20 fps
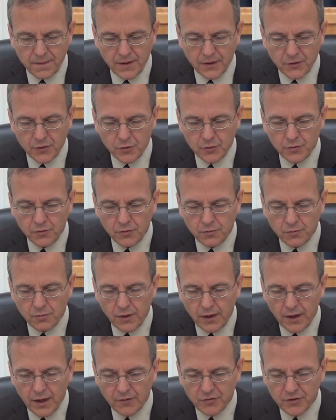that you
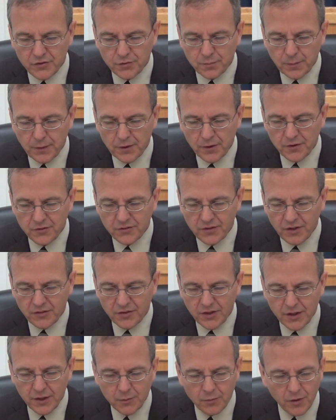have experienced
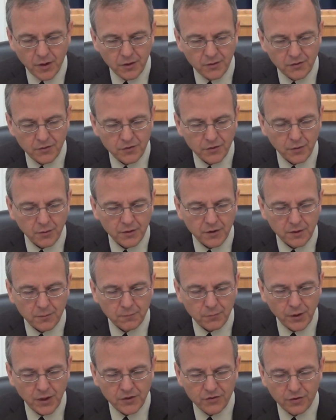as anyone, so can
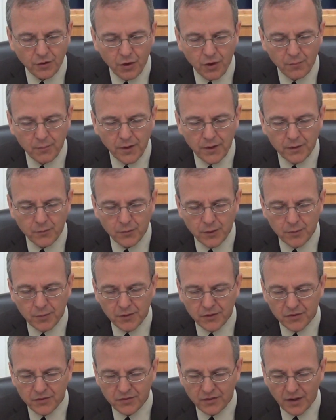embrace all men and women
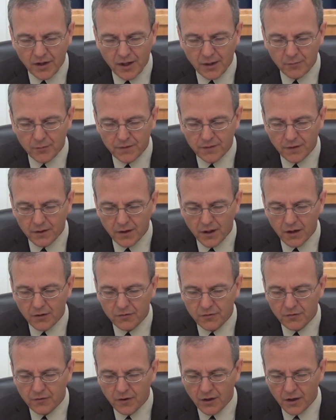at this time with the
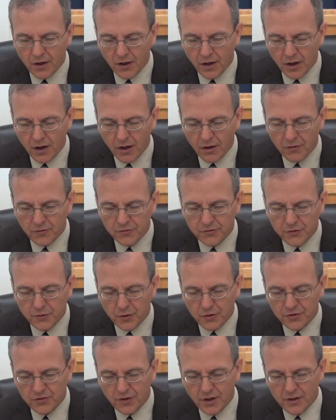love of
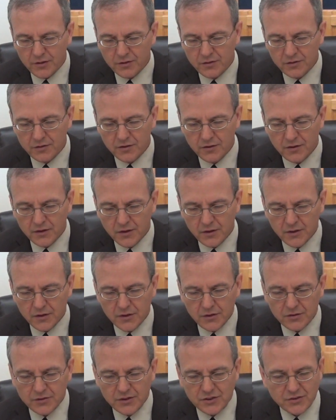your Son,
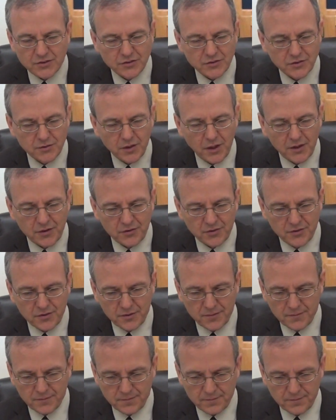Jesus
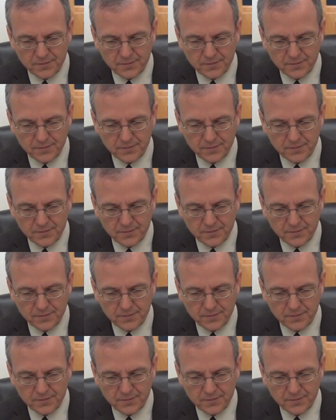Christ.